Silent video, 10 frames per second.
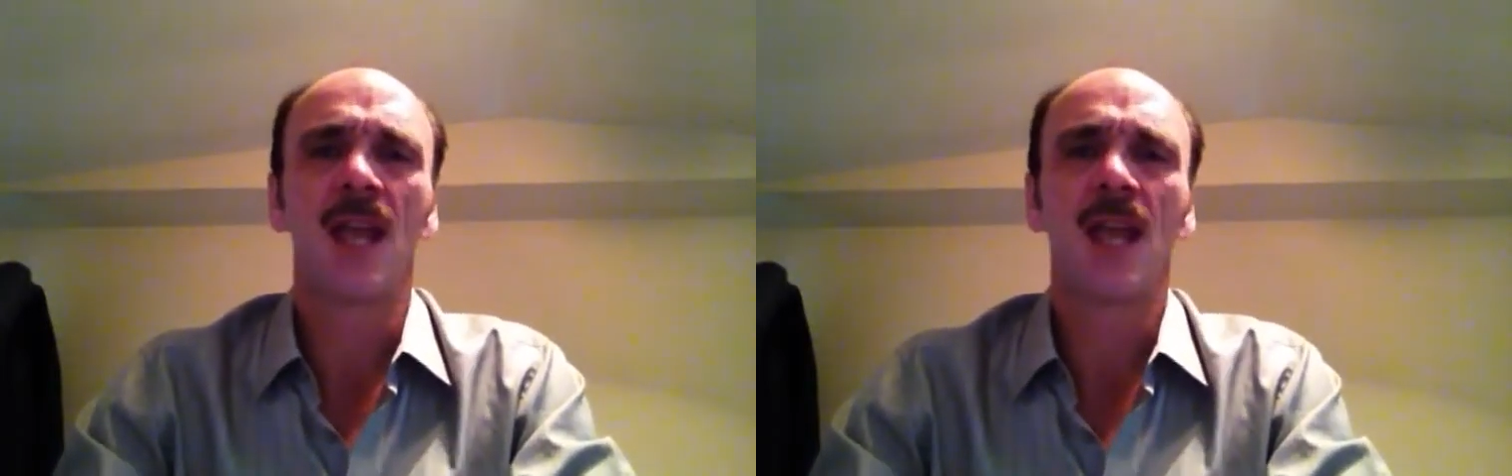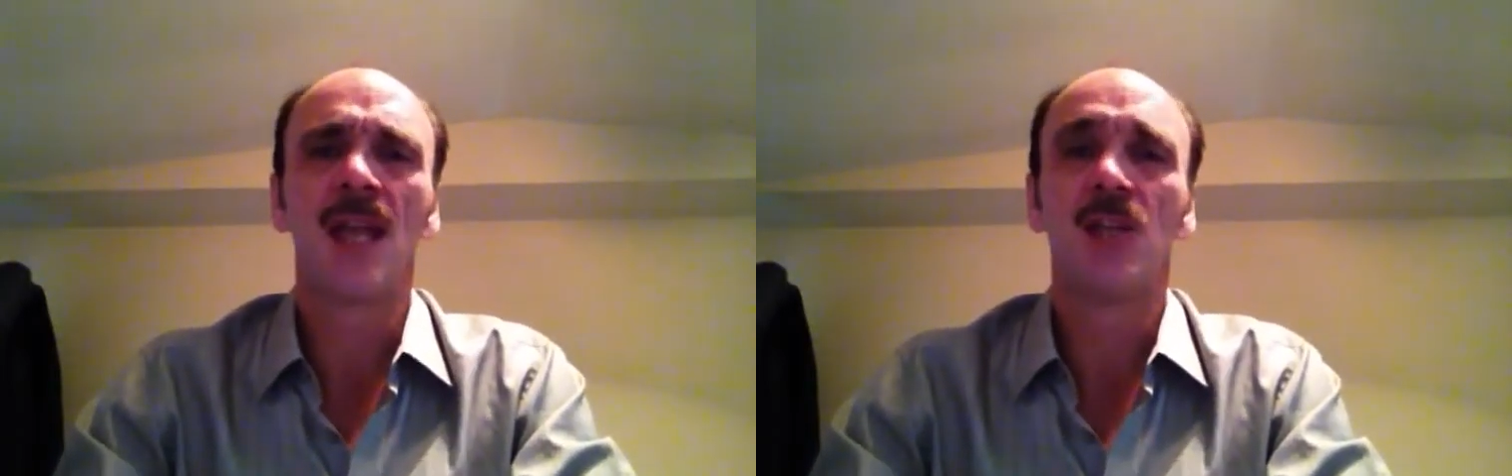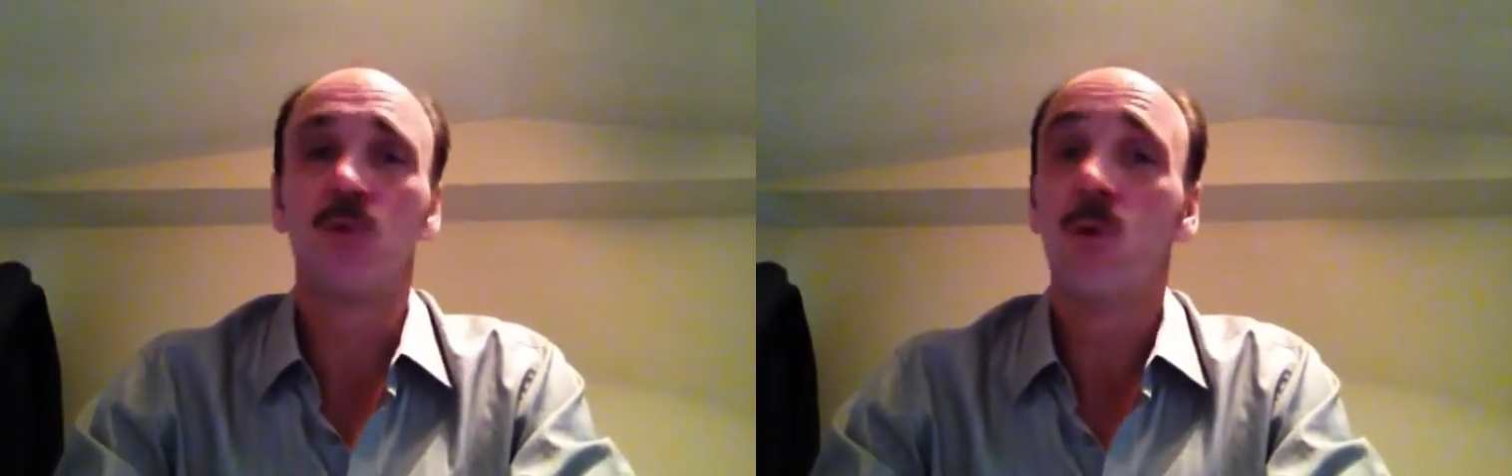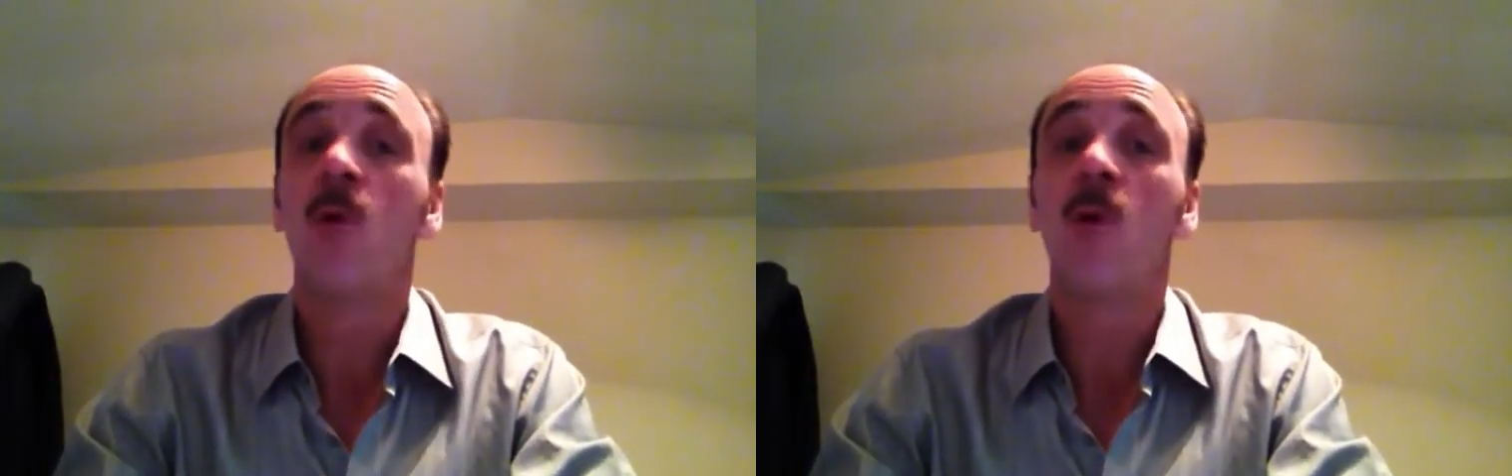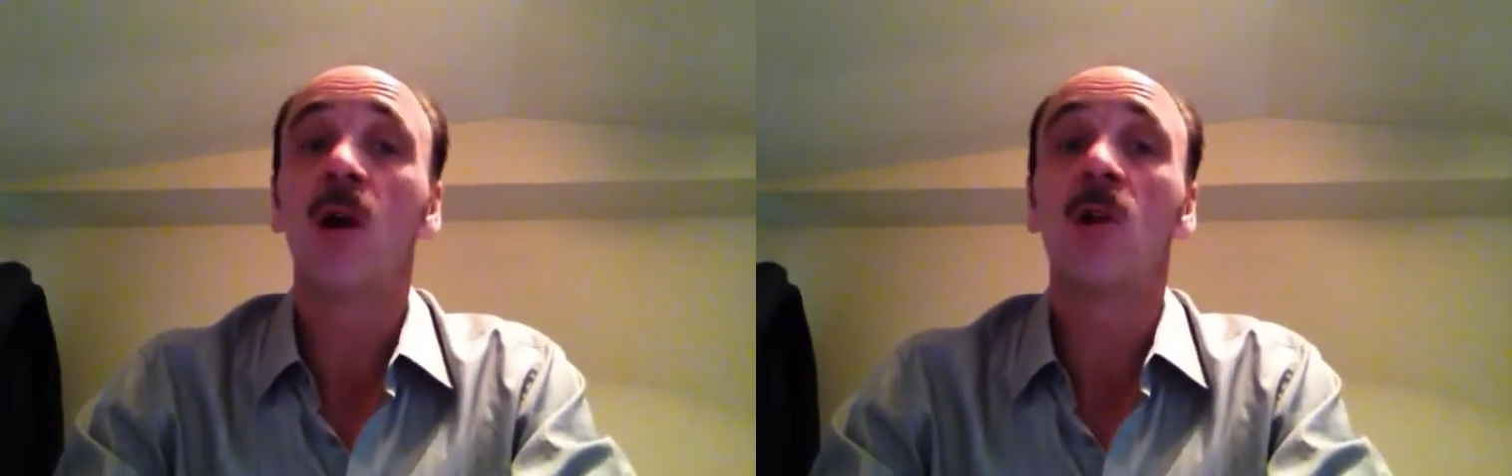and you
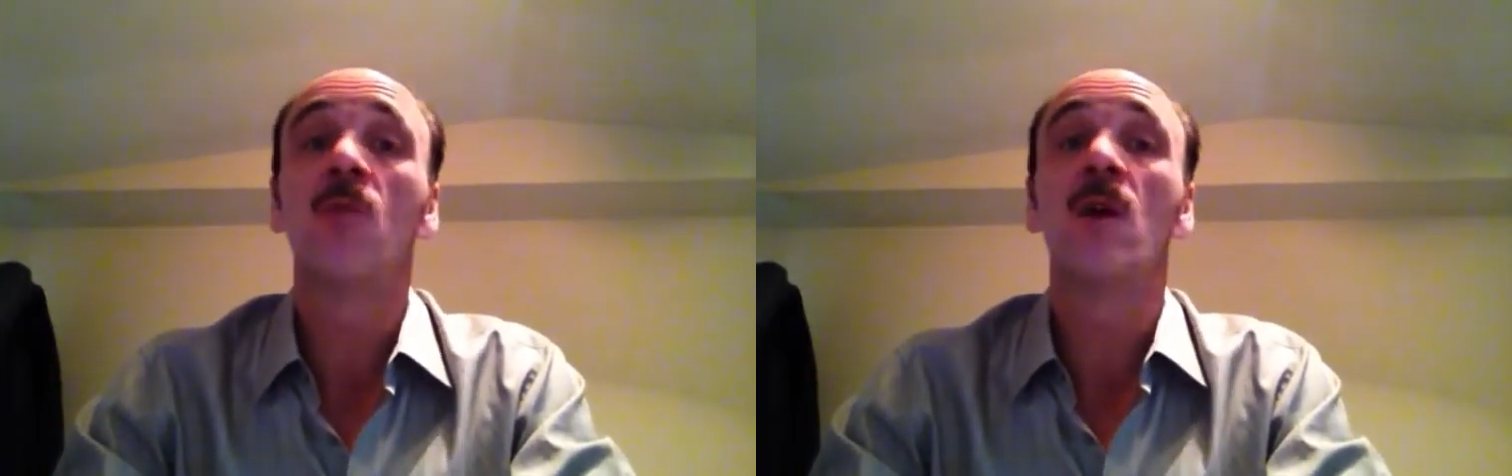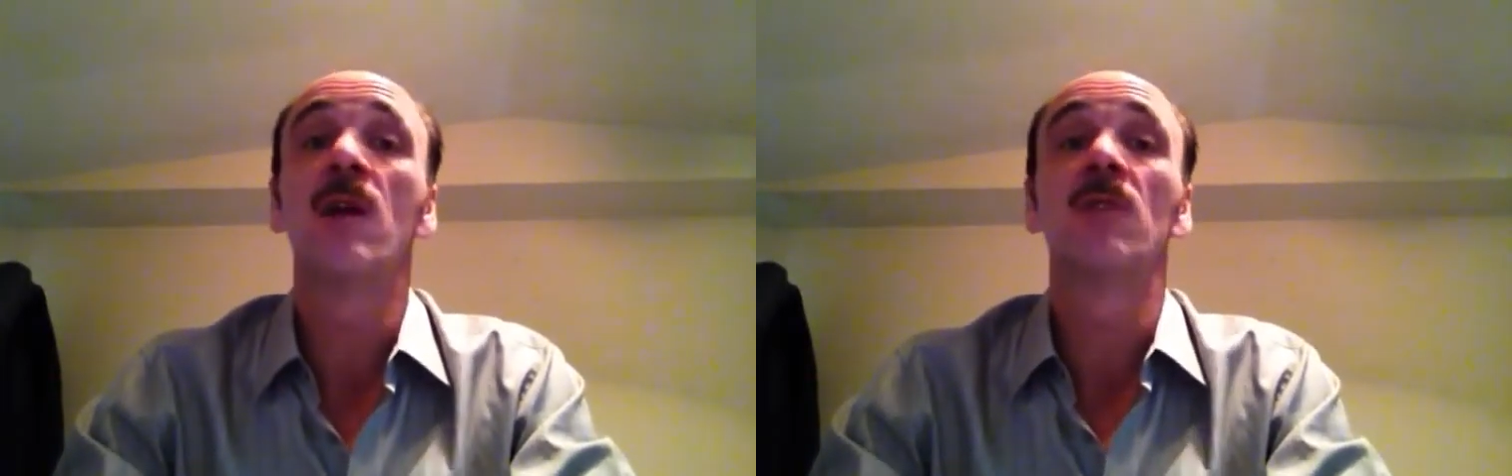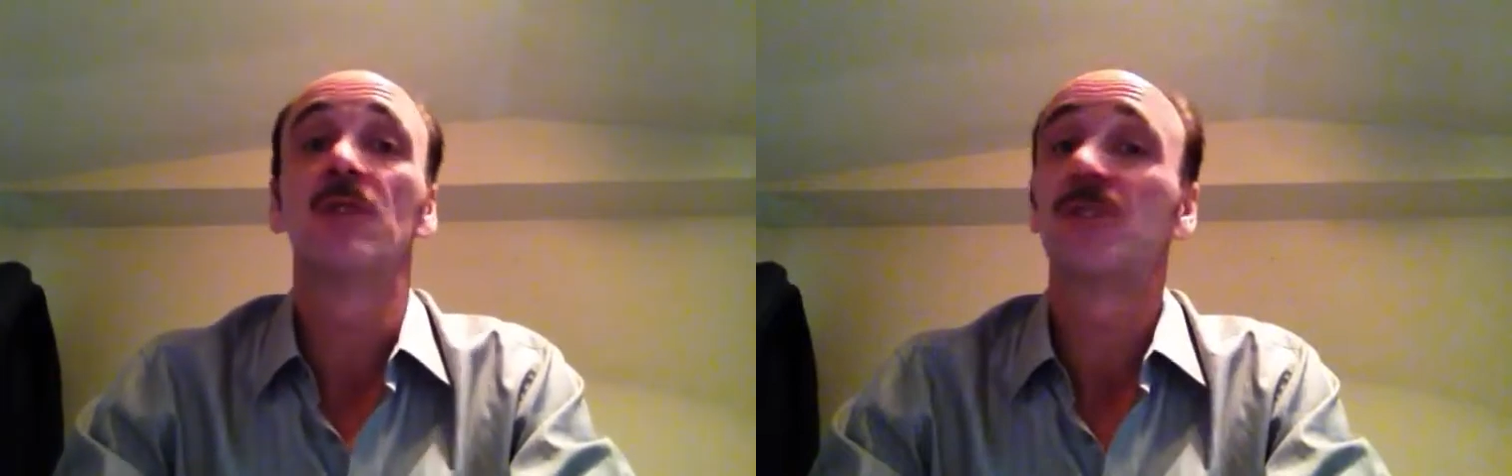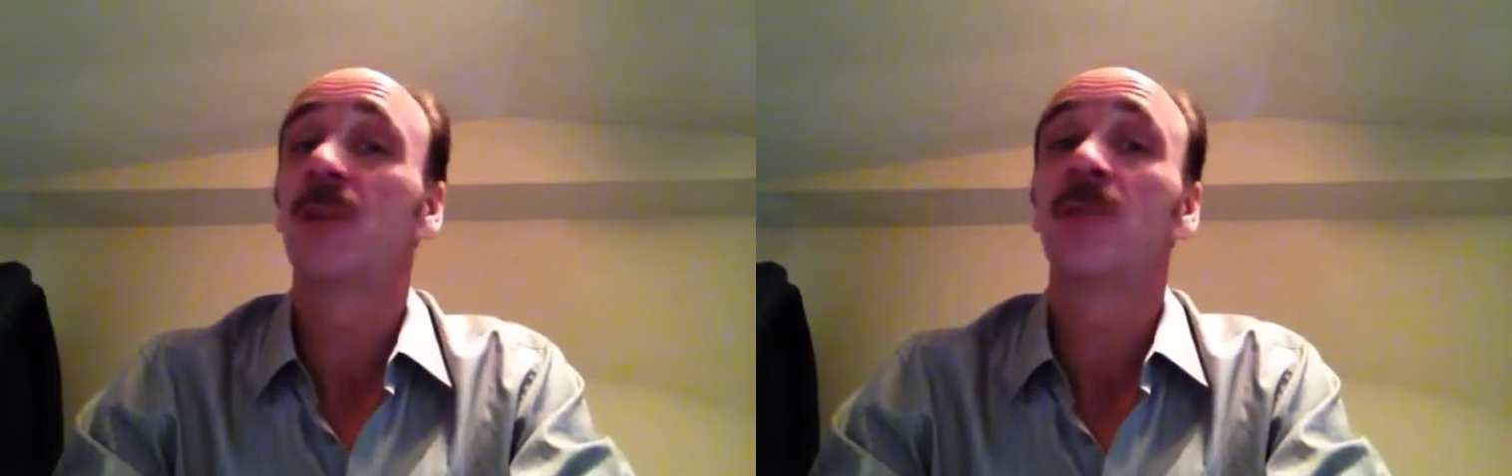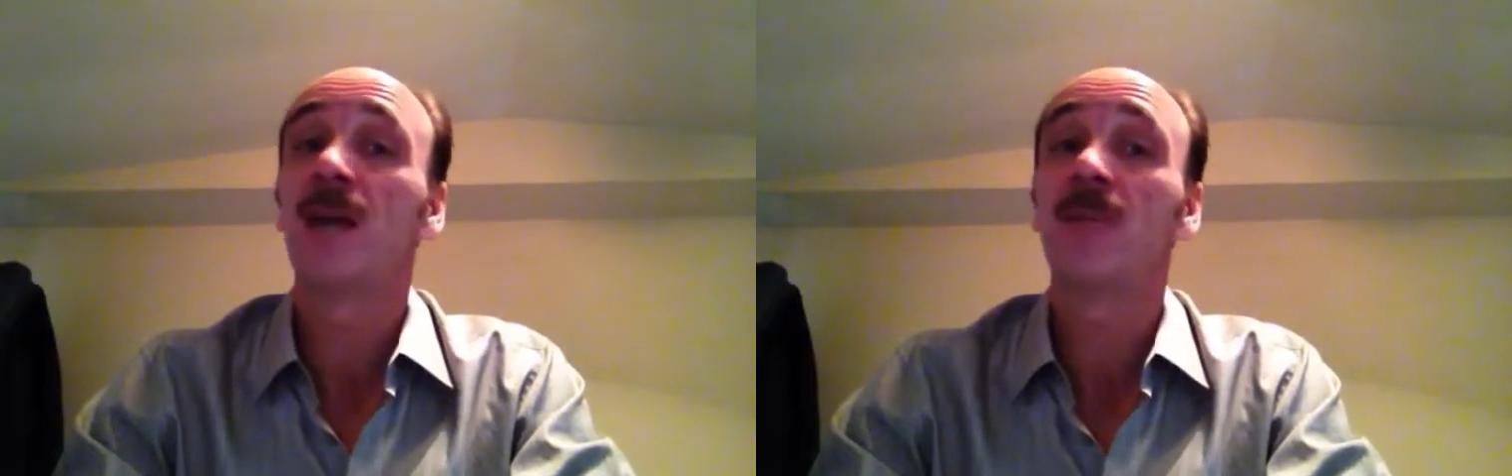will walk away with
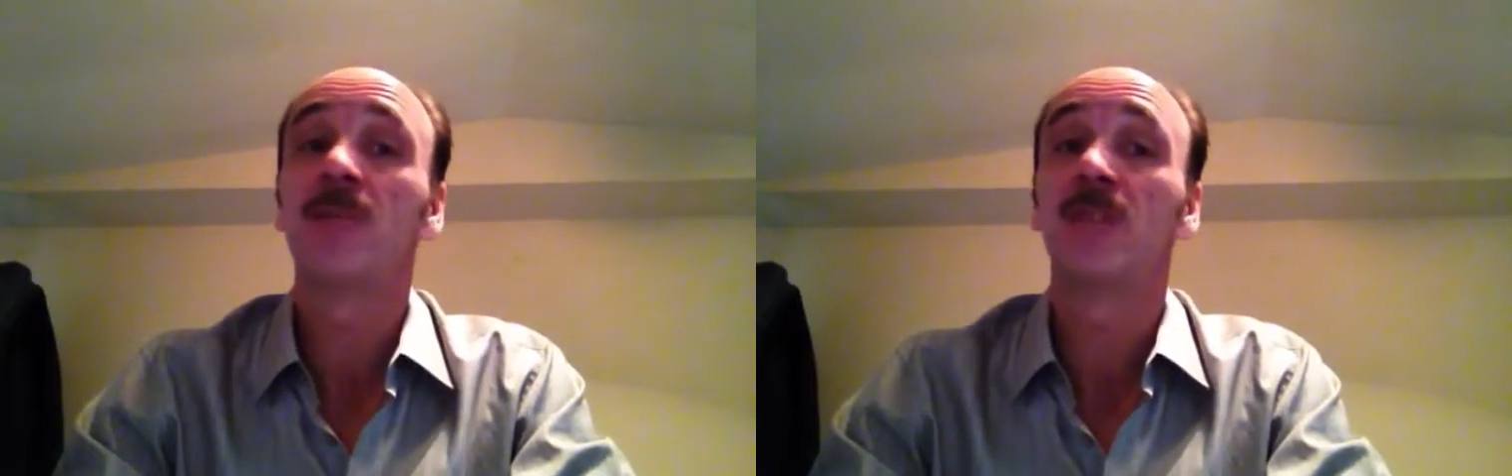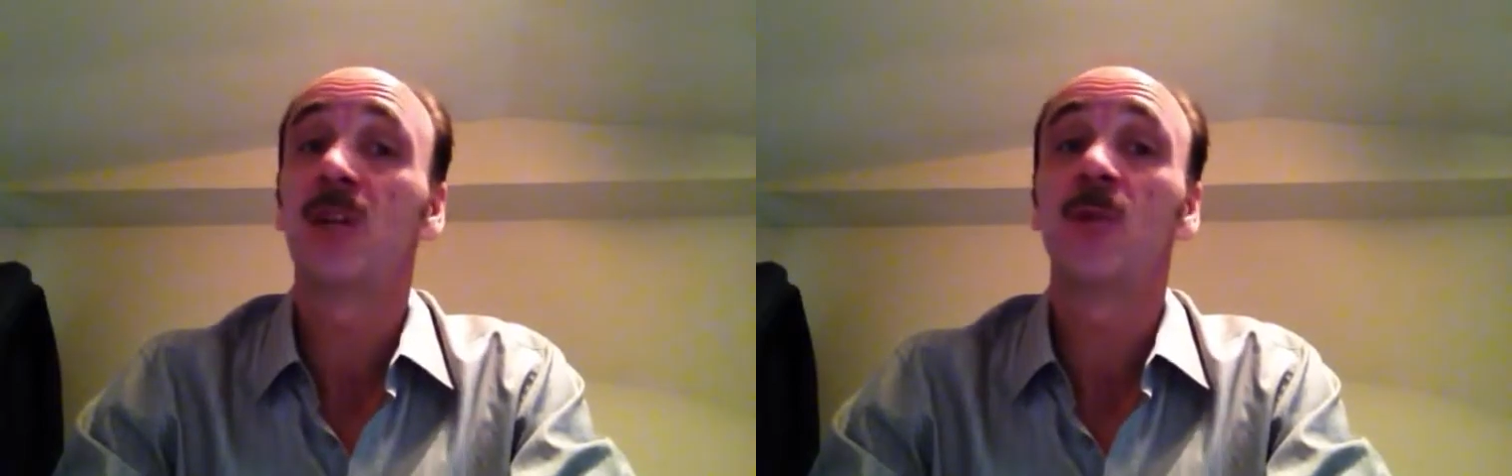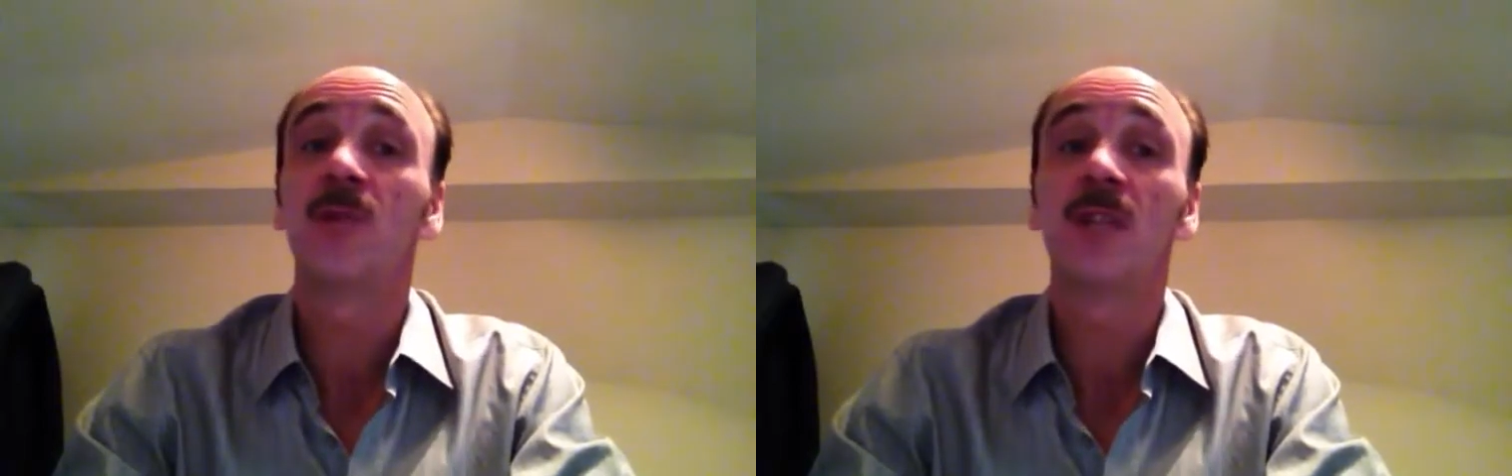some type of gold